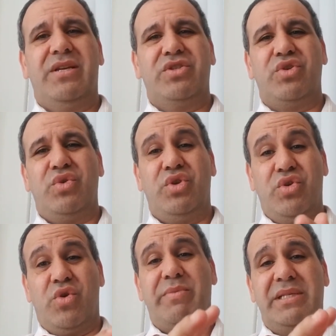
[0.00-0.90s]
so
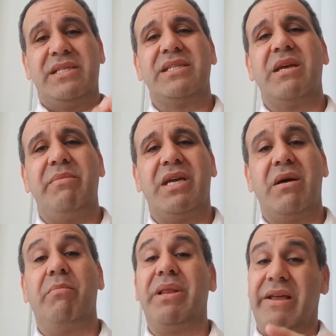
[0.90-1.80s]
your business can
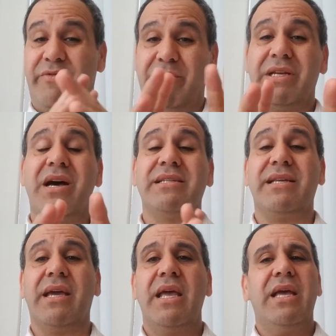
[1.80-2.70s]
become platform
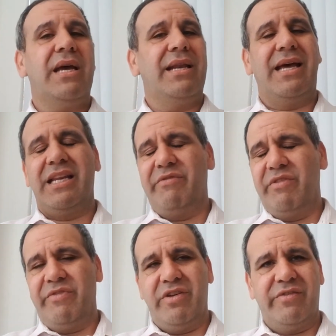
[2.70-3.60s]
agnostic and not live in
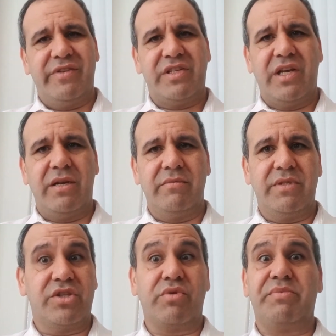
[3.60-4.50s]
fear of a sudden
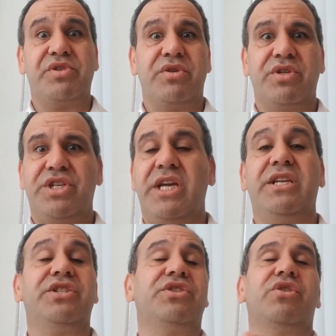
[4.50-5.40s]
disruption or
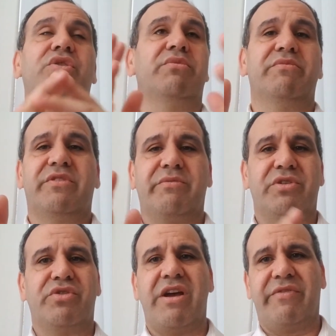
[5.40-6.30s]
change in terms from a
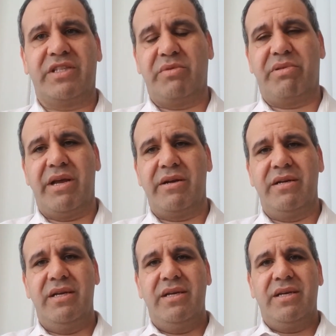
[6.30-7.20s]
traffic supplier,
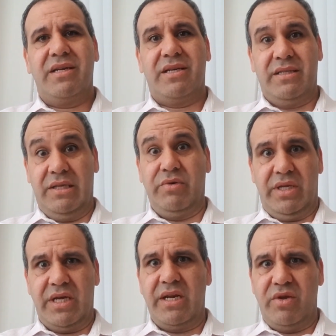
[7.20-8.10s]
literally
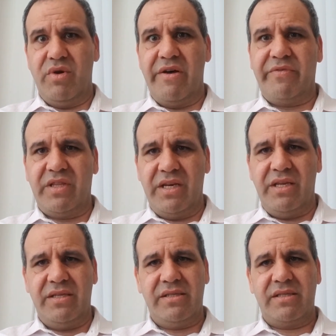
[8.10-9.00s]
cutting you off at the
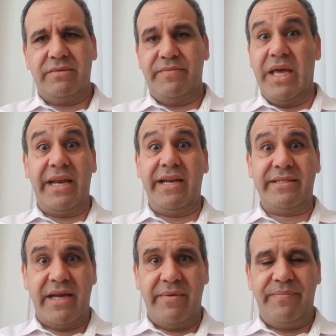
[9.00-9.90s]
knees at any
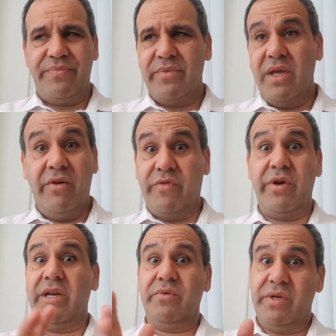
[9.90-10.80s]
time, for
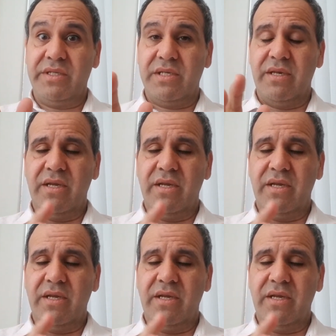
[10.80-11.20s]
any reason.